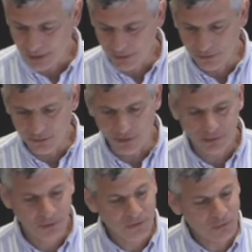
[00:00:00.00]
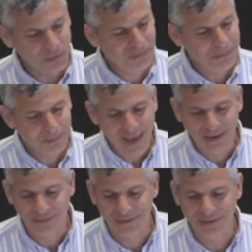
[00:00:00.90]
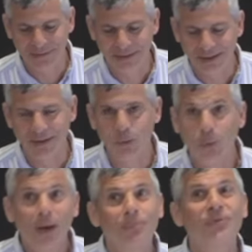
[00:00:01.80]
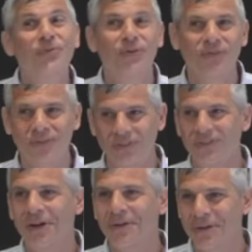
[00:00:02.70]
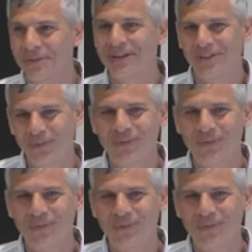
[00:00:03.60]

And this was back in the web services era, right?